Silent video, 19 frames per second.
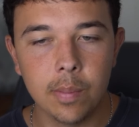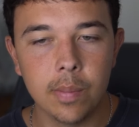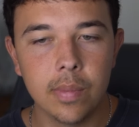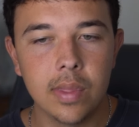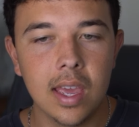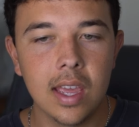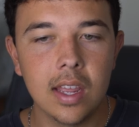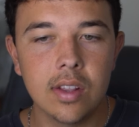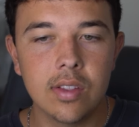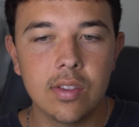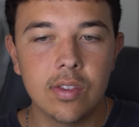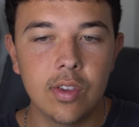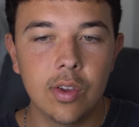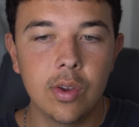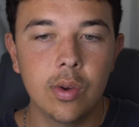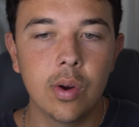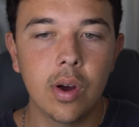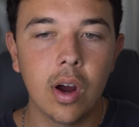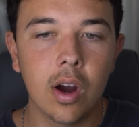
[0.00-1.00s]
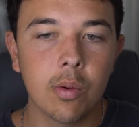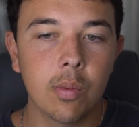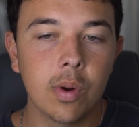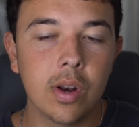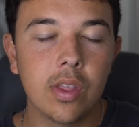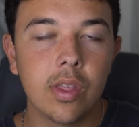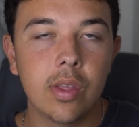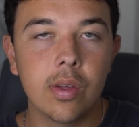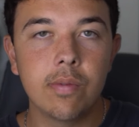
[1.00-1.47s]
They are
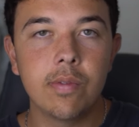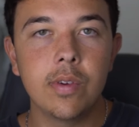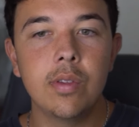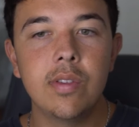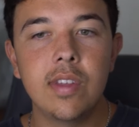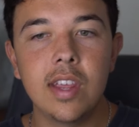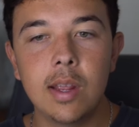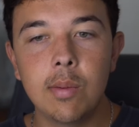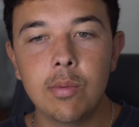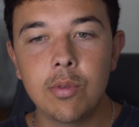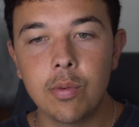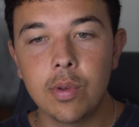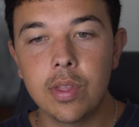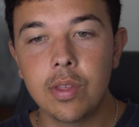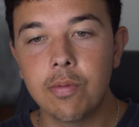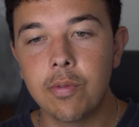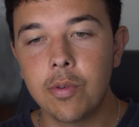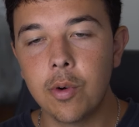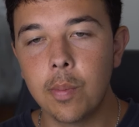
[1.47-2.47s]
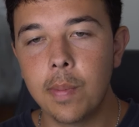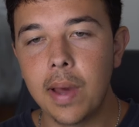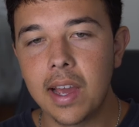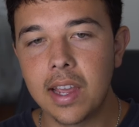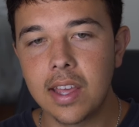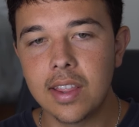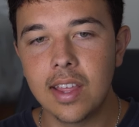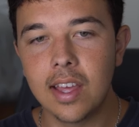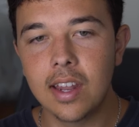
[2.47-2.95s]
one of the few teams with a
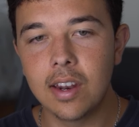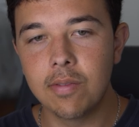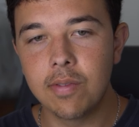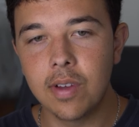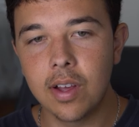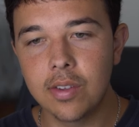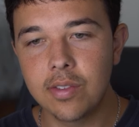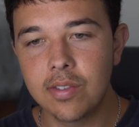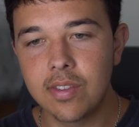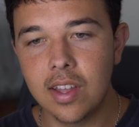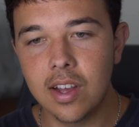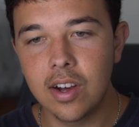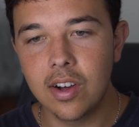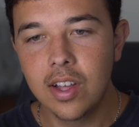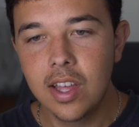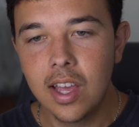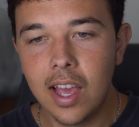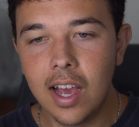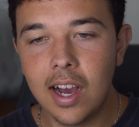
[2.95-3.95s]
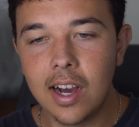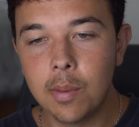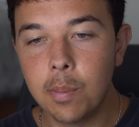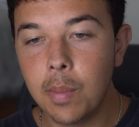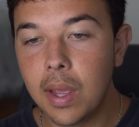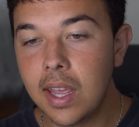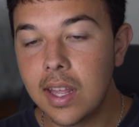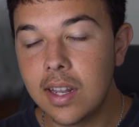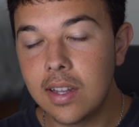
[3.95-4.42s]
fullback in the NFL still,
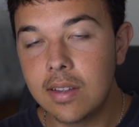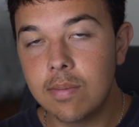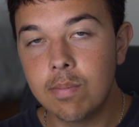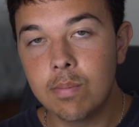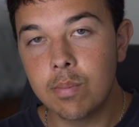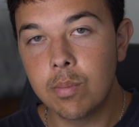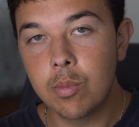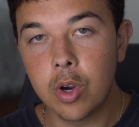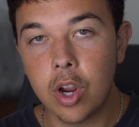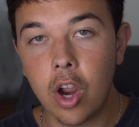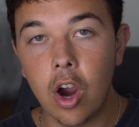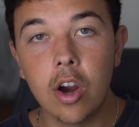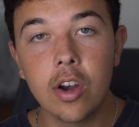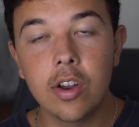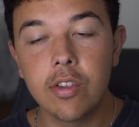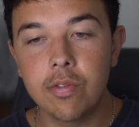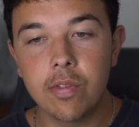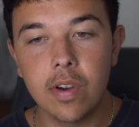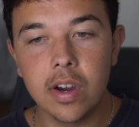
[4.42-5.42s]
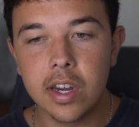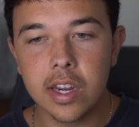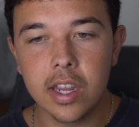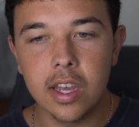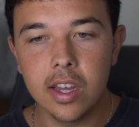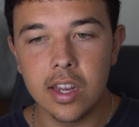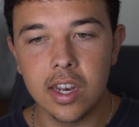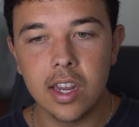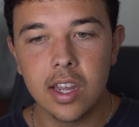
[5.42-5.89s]
and Ricard is very
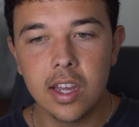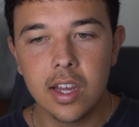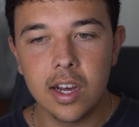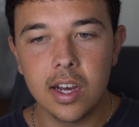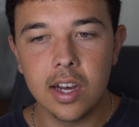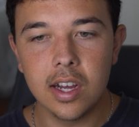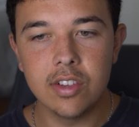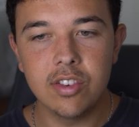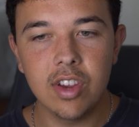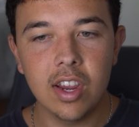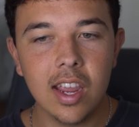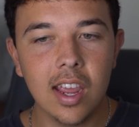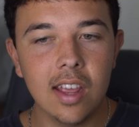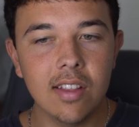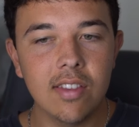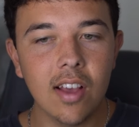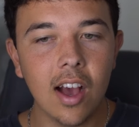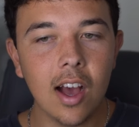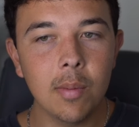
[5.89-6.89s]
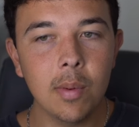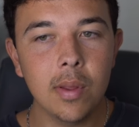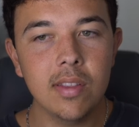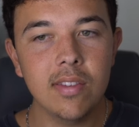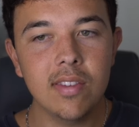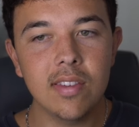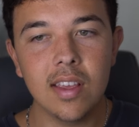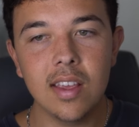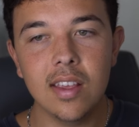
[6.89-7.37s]
good. J.K.
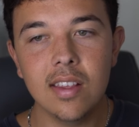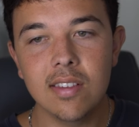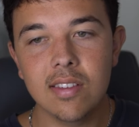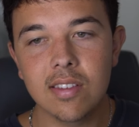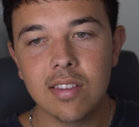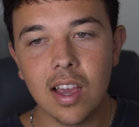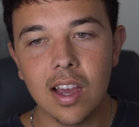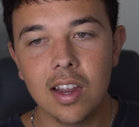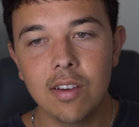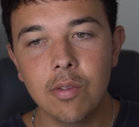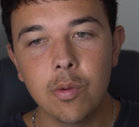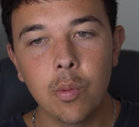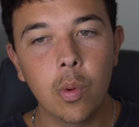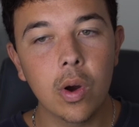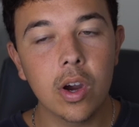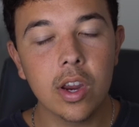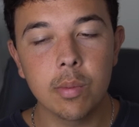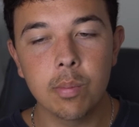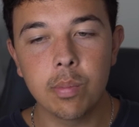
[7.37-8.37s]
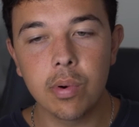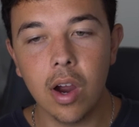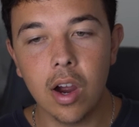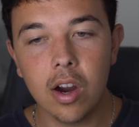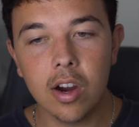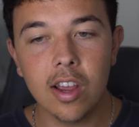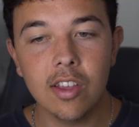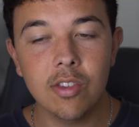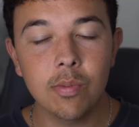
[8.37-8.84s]
Dobbins is kind of a work in
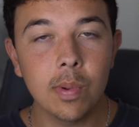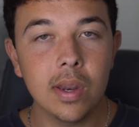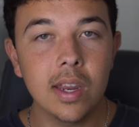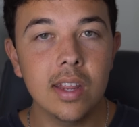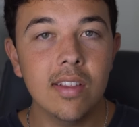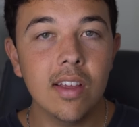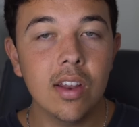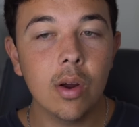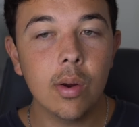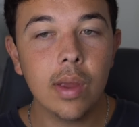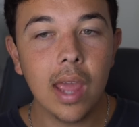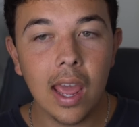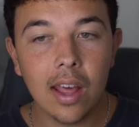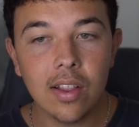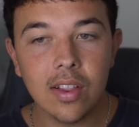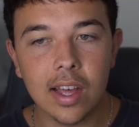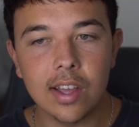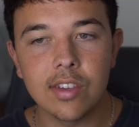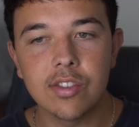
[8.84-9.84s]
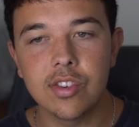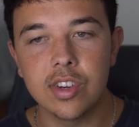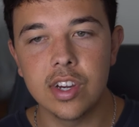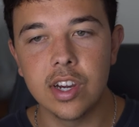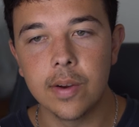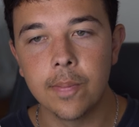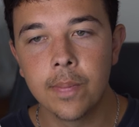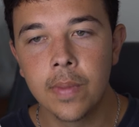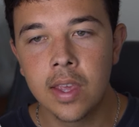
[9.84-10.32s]
progress, but he did okay last
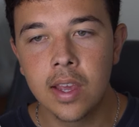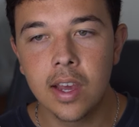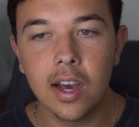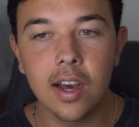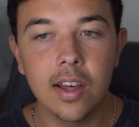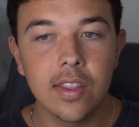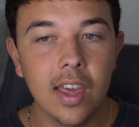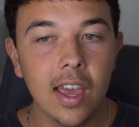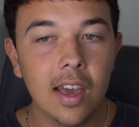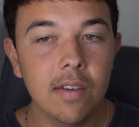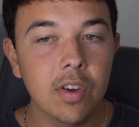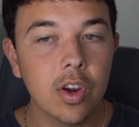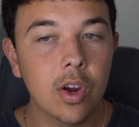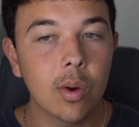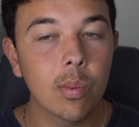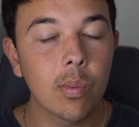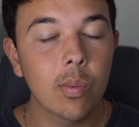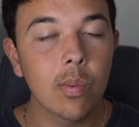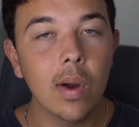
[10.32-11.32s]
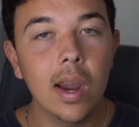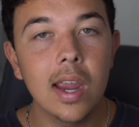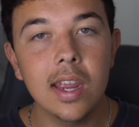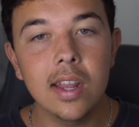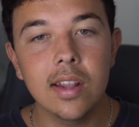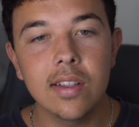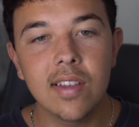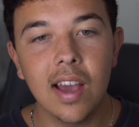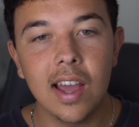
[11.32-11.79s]
year. They have a
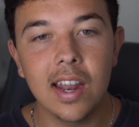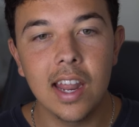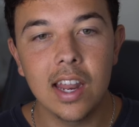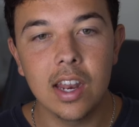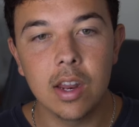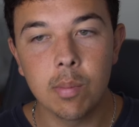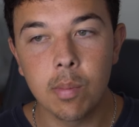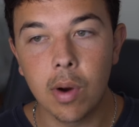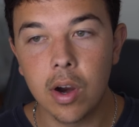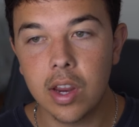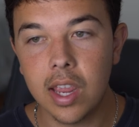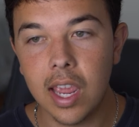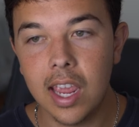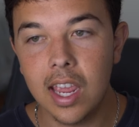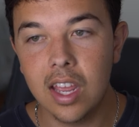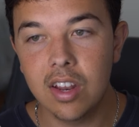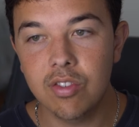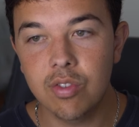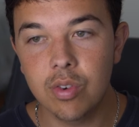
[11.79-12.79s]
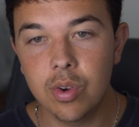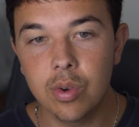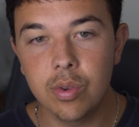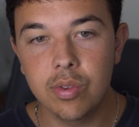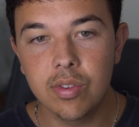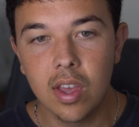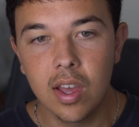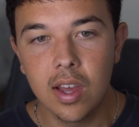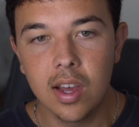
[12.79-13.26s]
great tight end in Mark
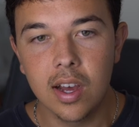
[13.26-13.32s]
Andrews.